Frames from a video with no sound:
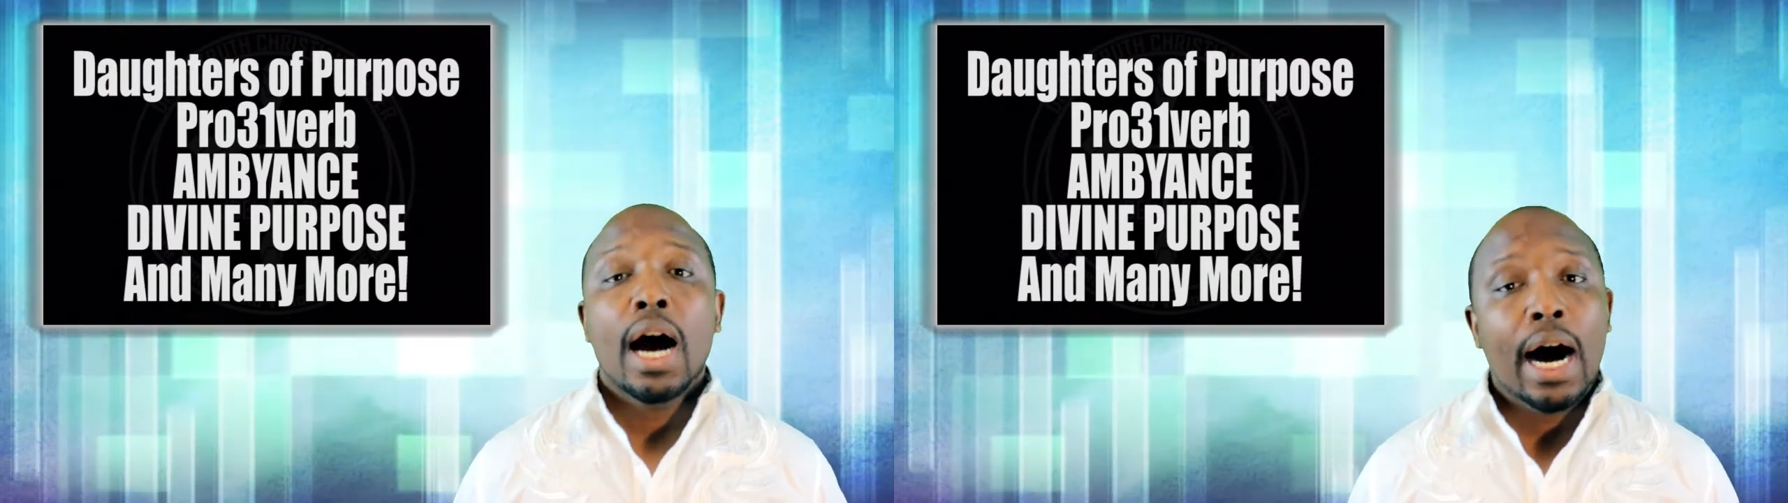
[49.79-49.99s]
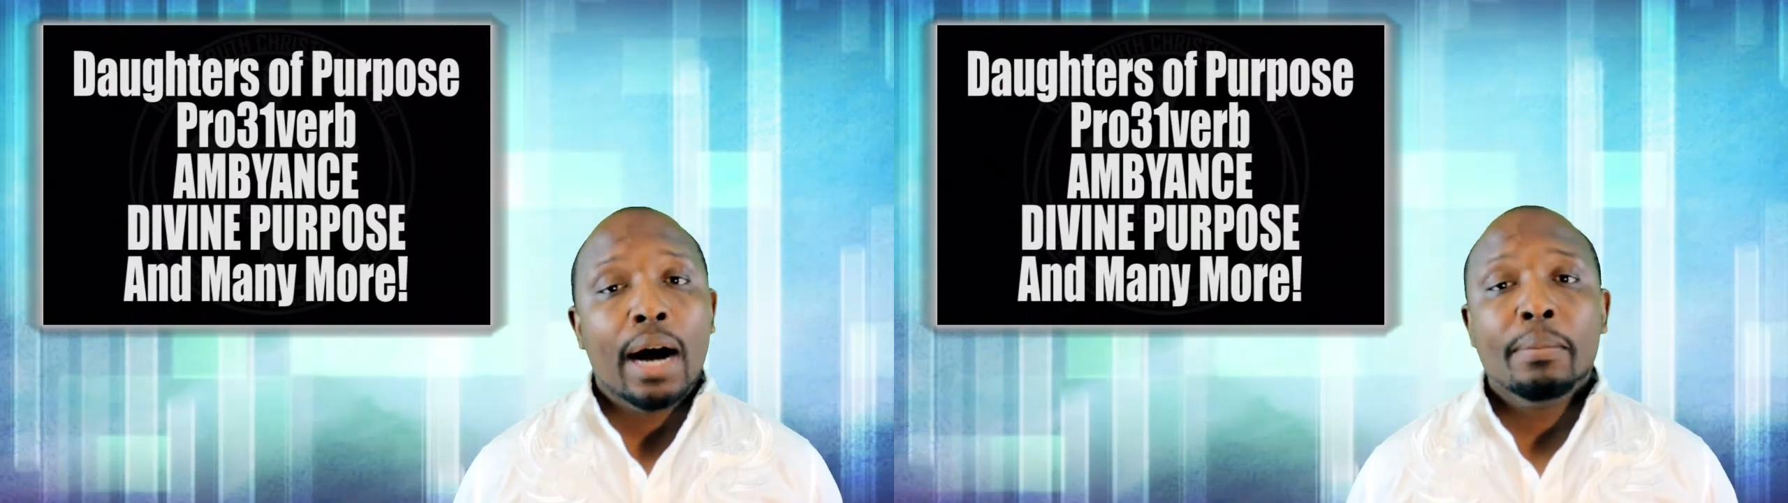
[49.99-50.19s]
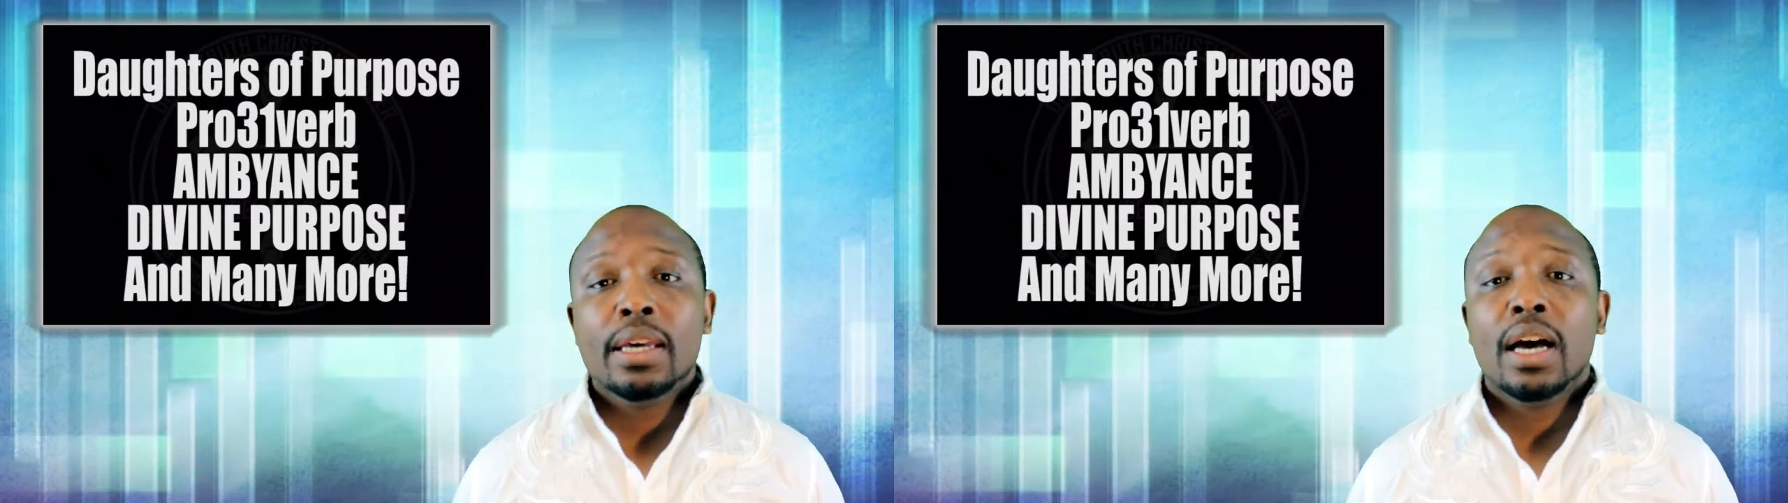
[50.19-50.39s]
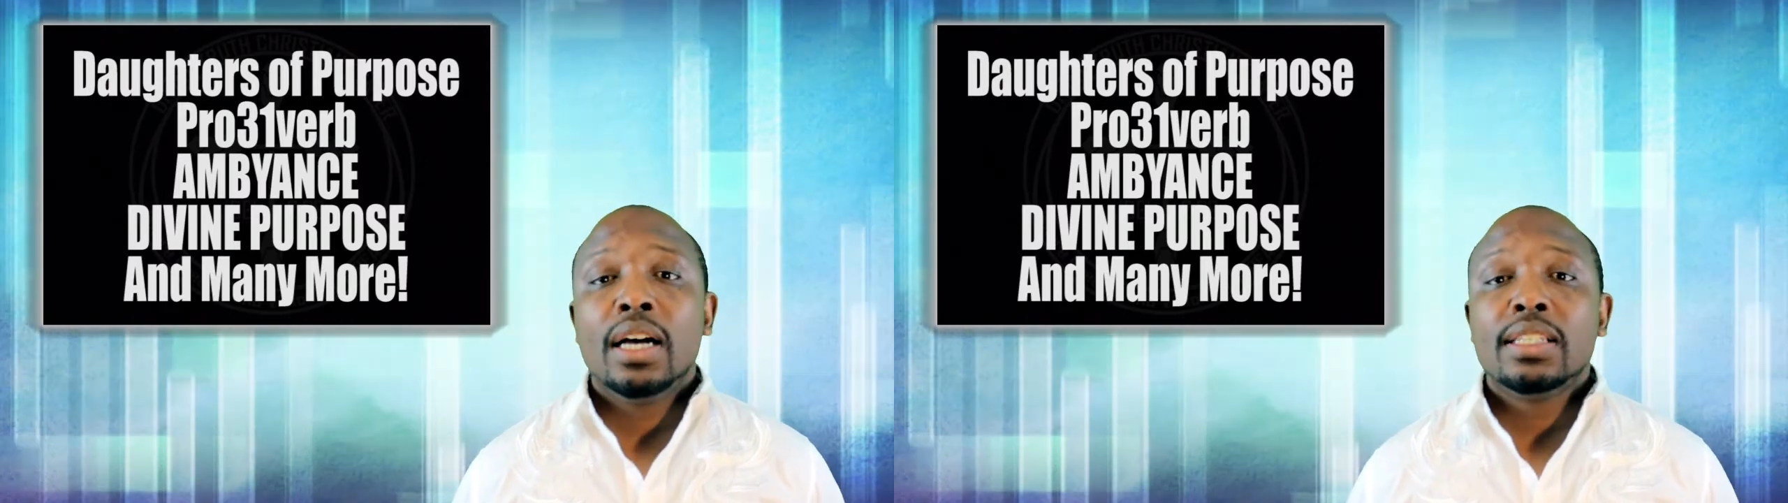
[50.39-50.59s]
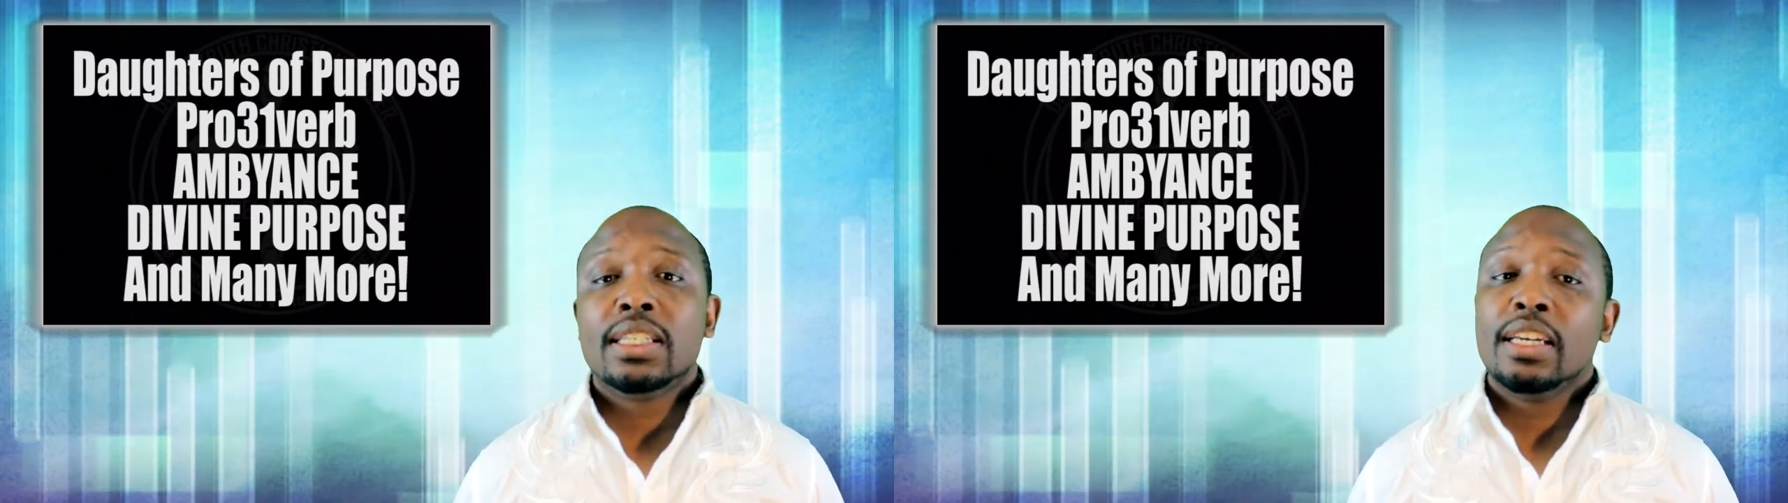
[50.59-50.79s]

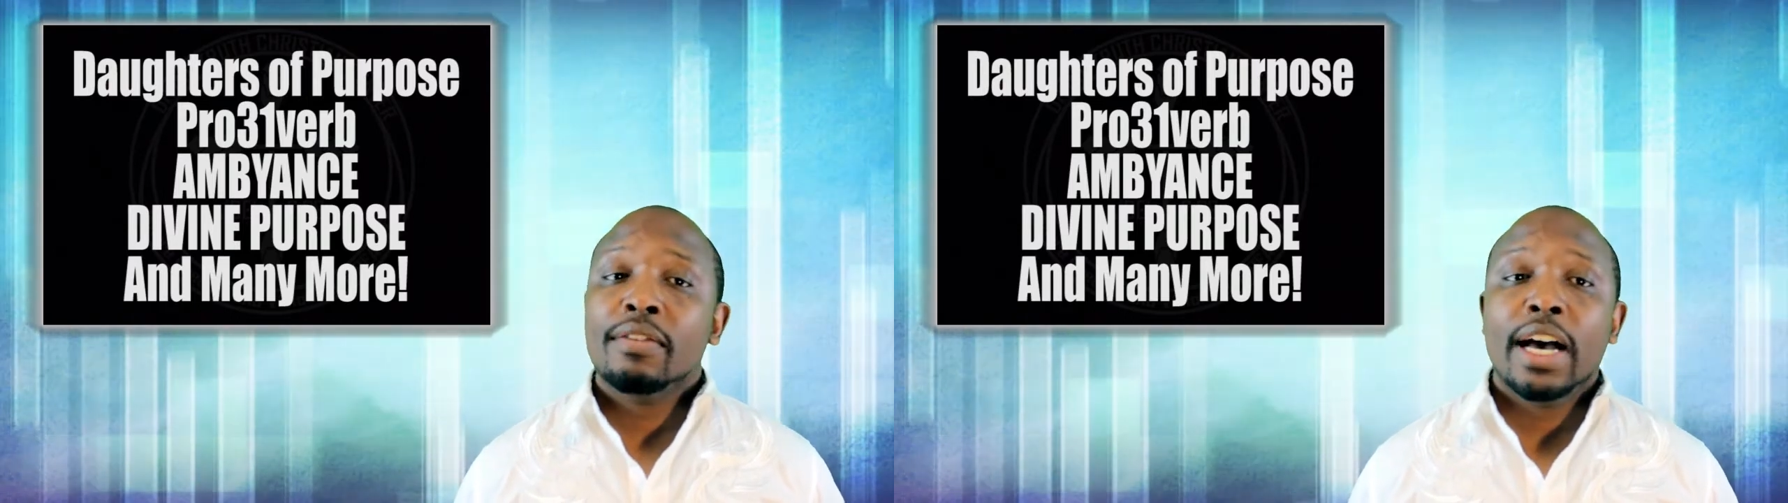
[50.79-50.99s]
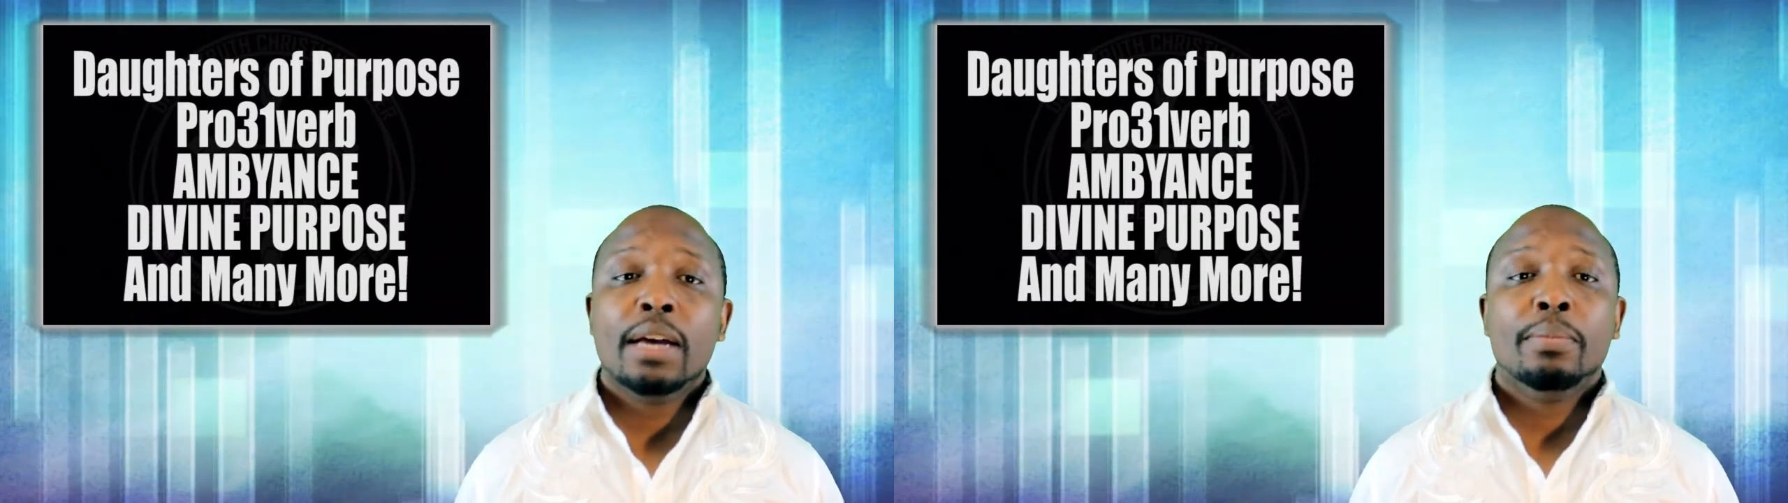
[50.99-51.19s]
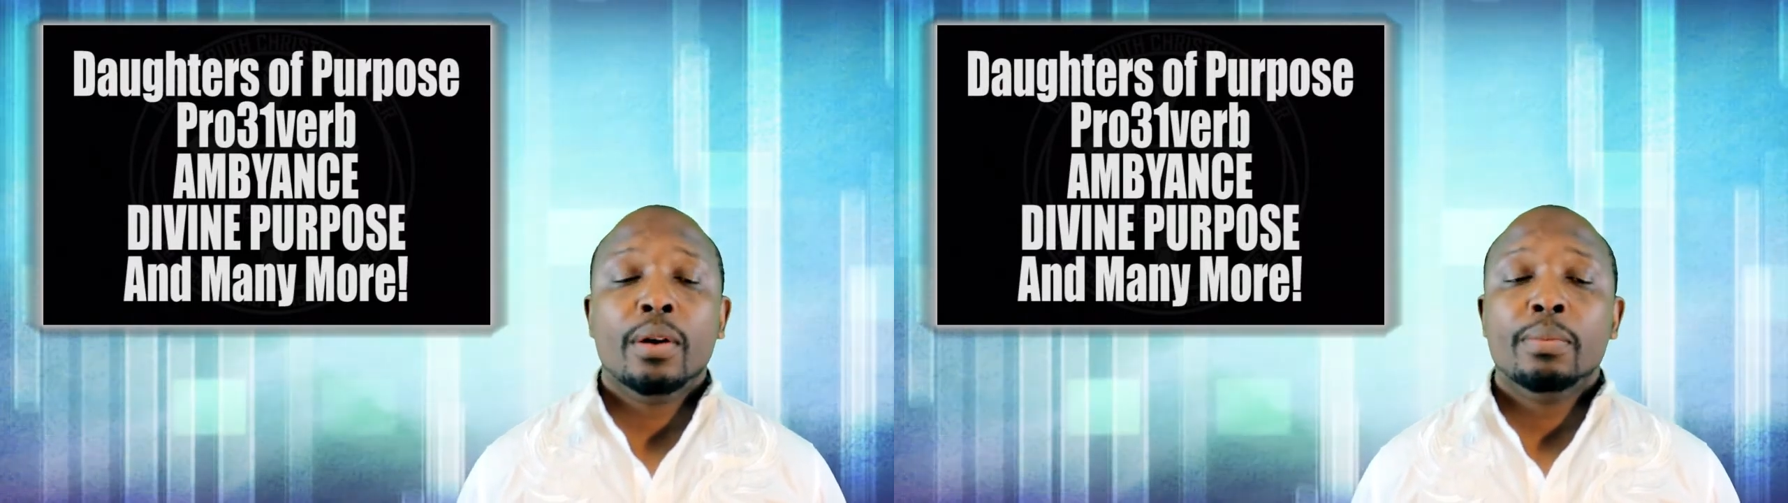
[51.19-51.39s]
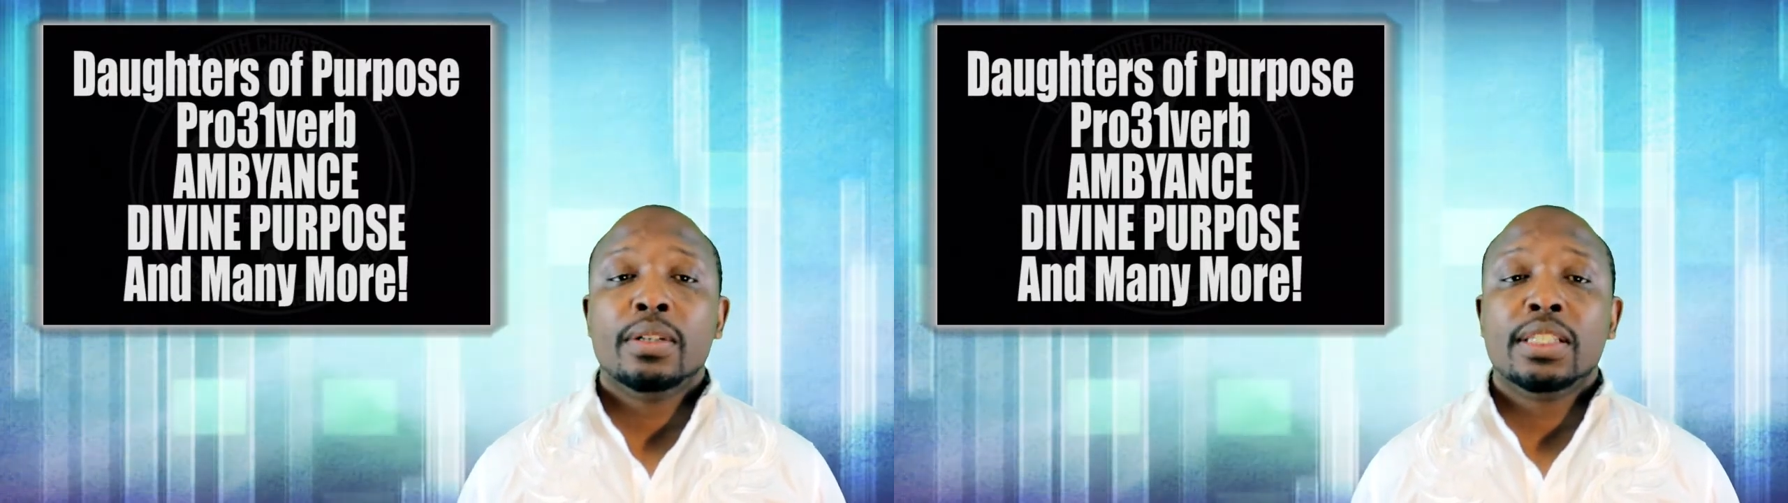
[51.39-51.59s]
Ambiance, Divine Purpose,